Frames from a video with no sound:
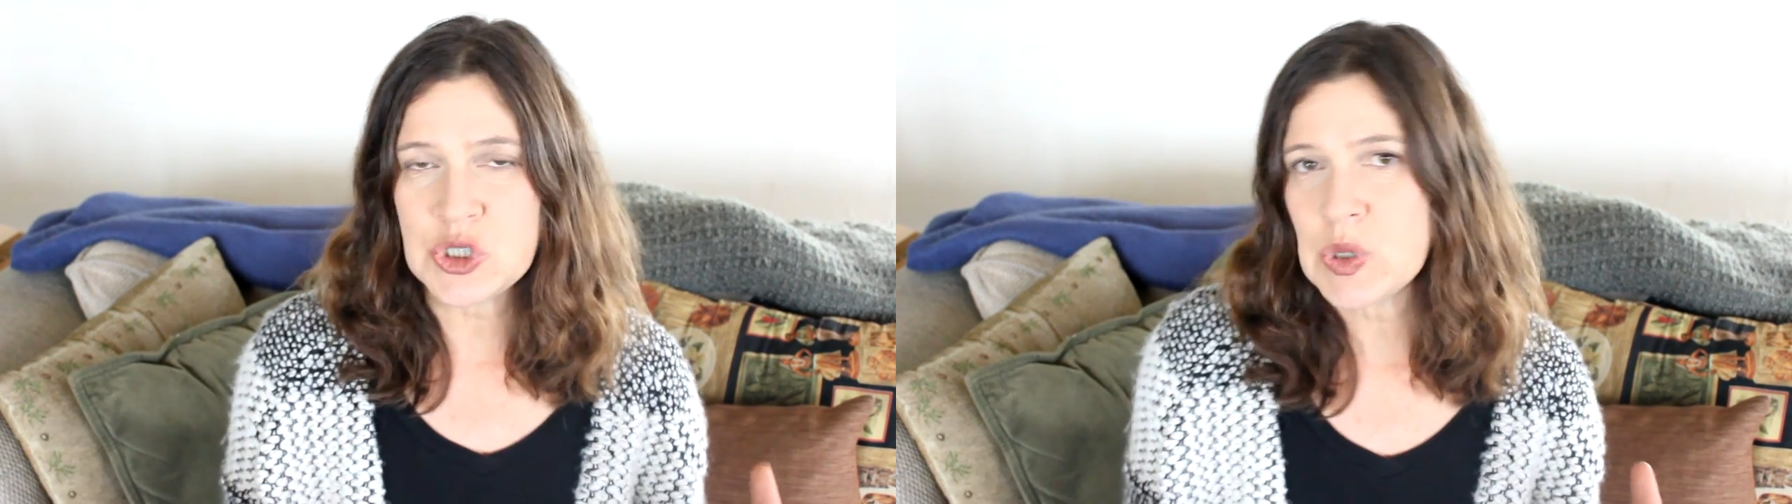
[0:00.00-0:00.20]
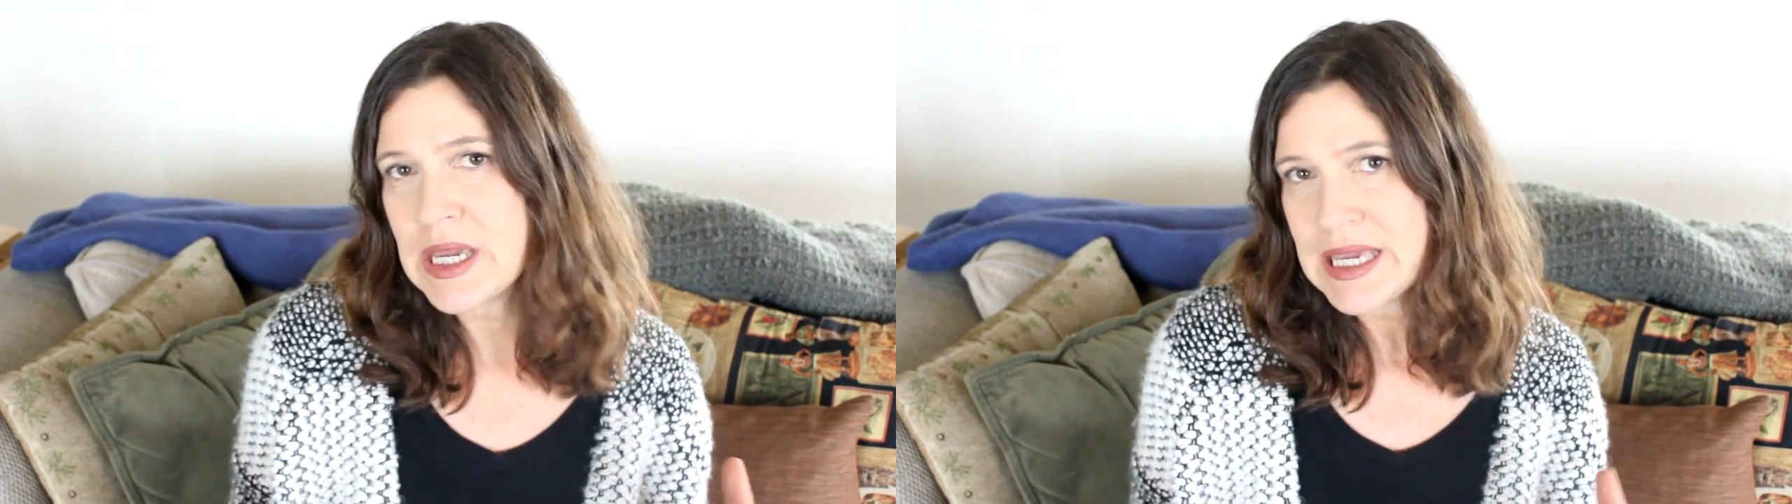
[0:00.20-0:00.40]

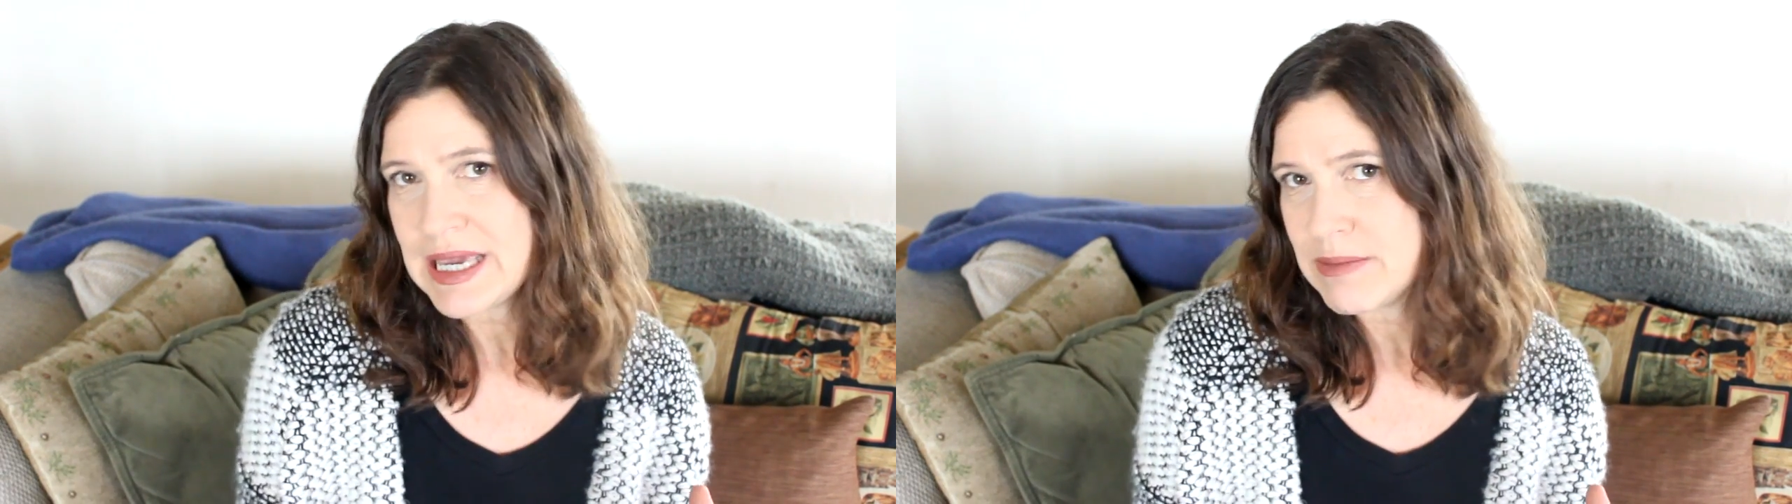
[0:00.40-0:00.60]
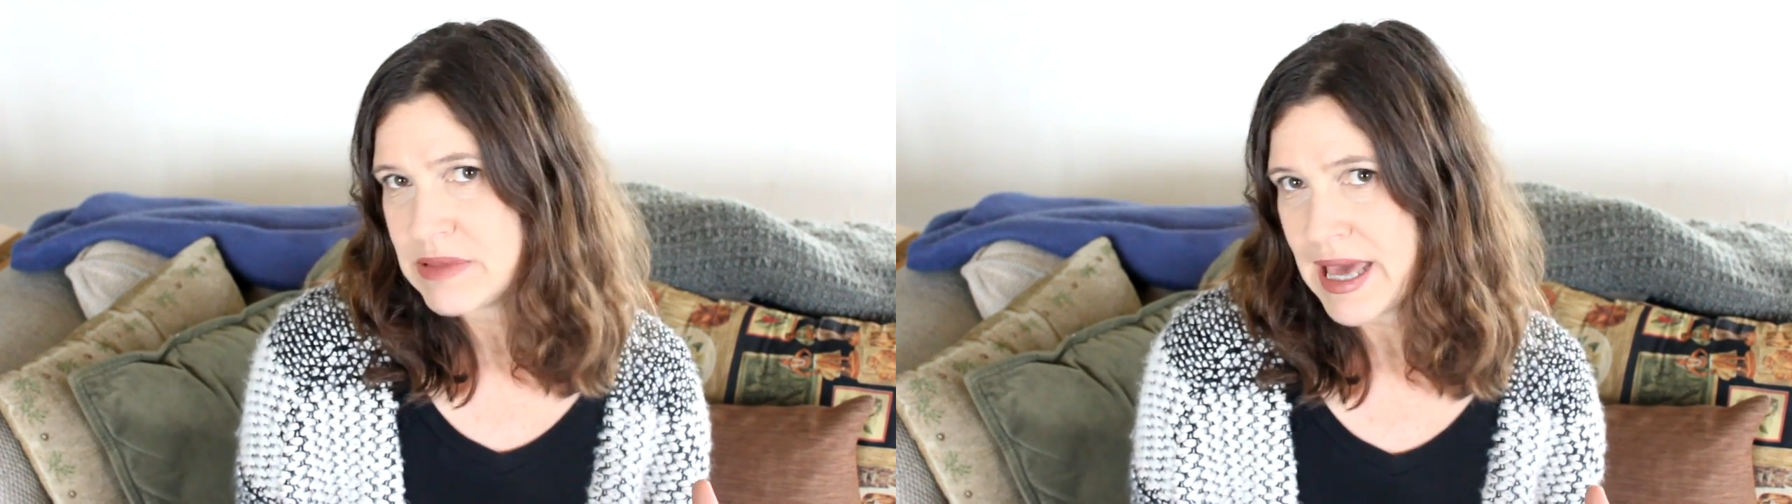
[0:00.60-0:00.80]
you can
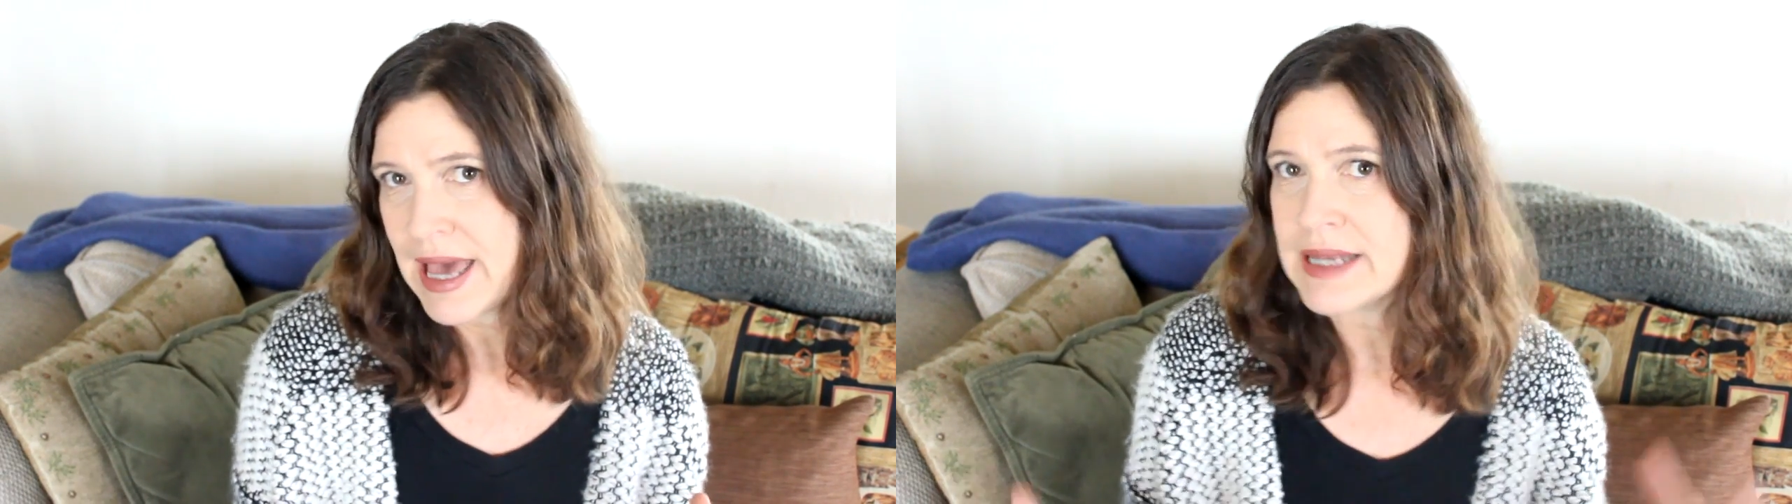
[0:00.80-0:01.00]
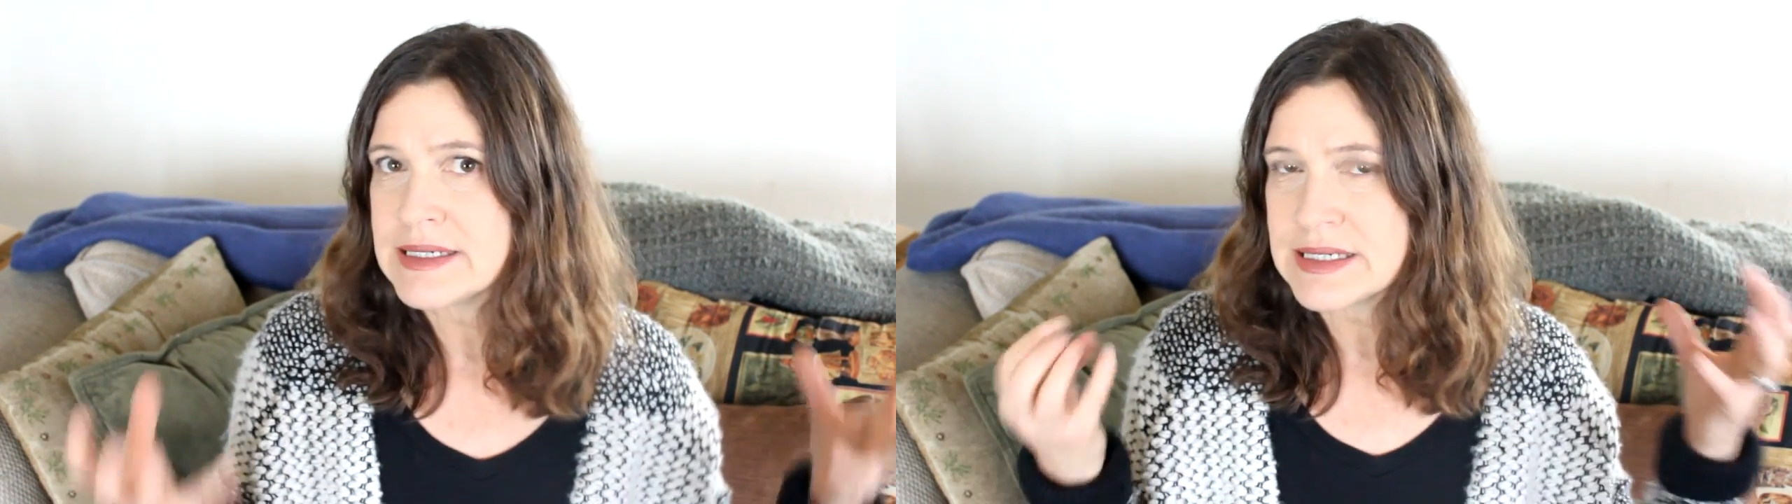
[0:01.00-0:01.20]
keep
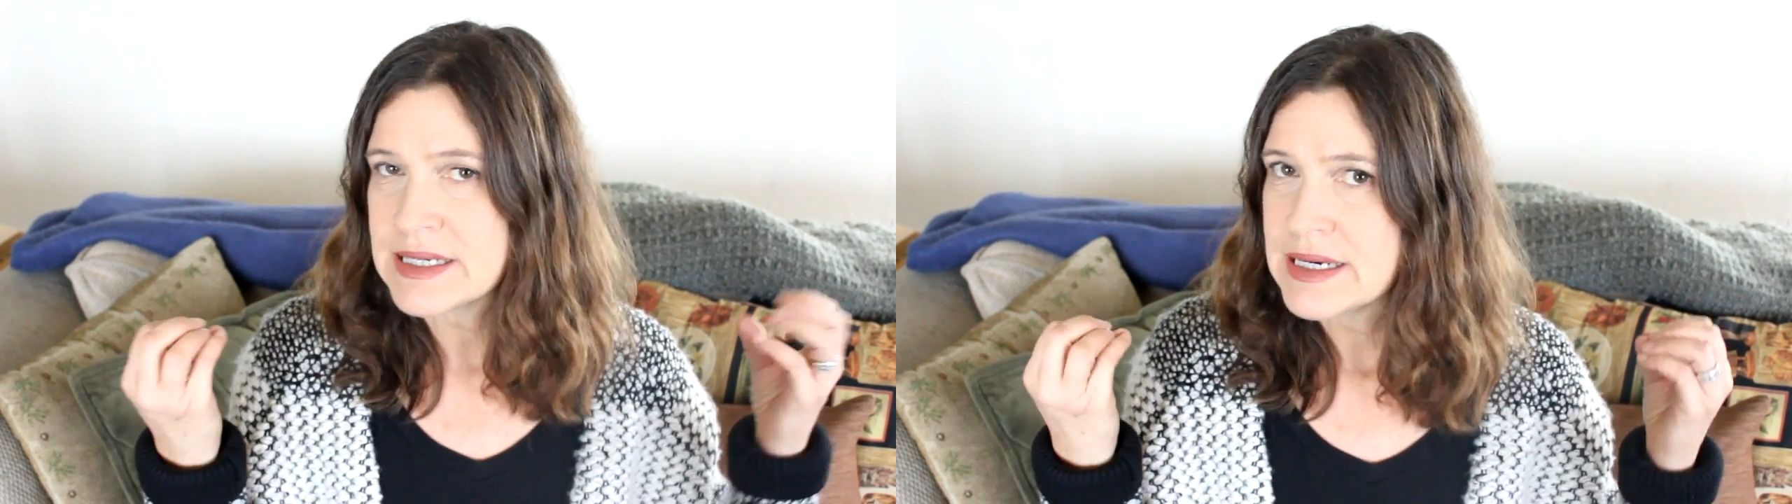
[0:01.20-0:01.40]
that